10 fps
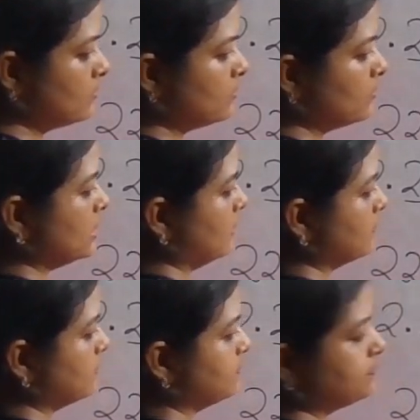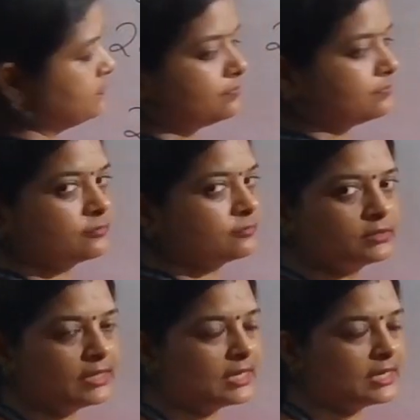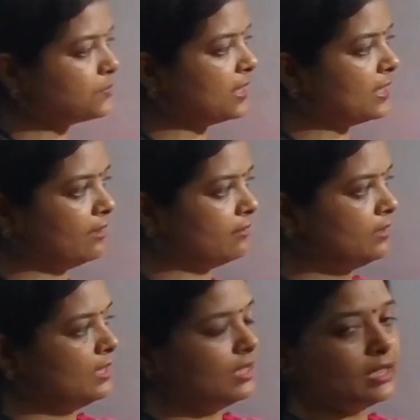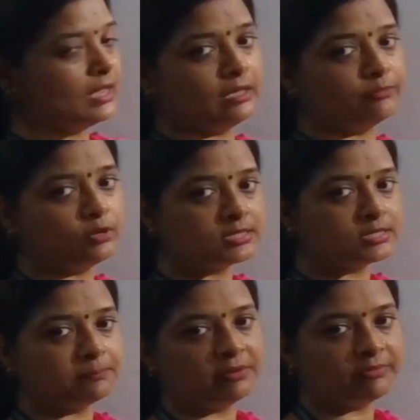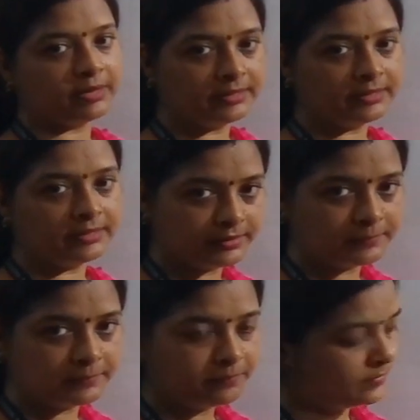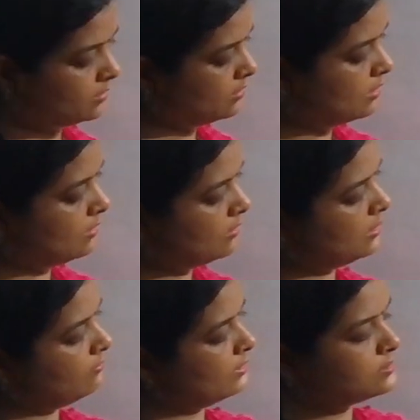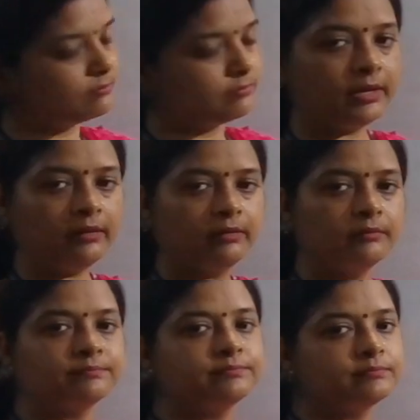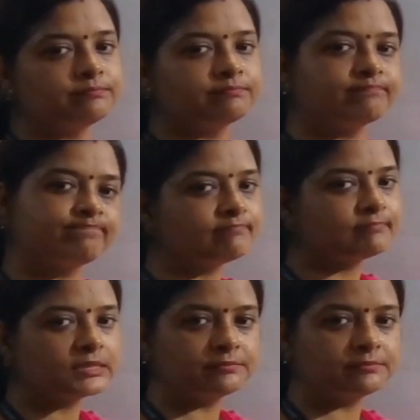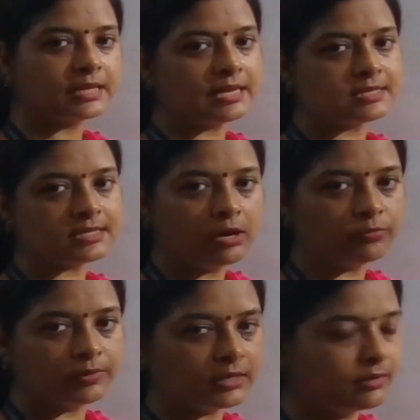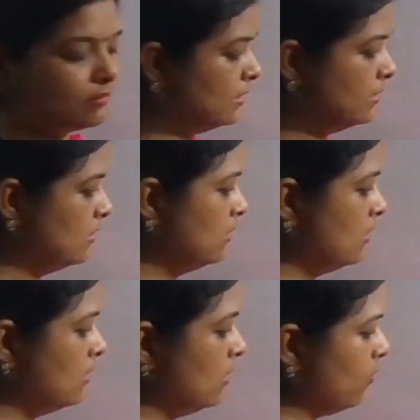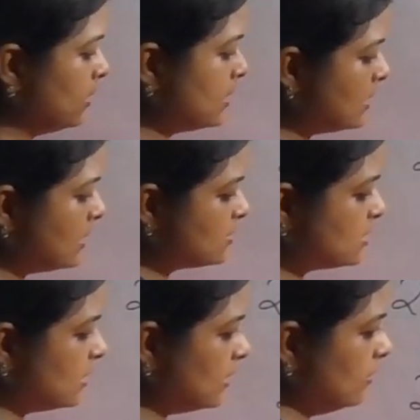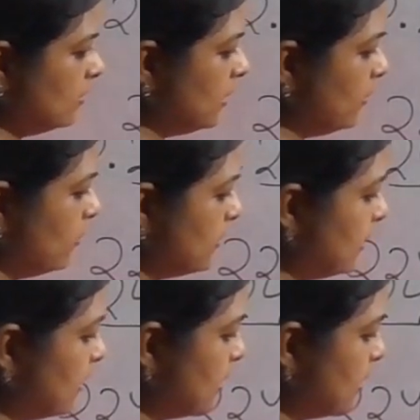see, that's why I have not simplified it here. 100 will be cancel out with 100. Now what is left, children? In numerator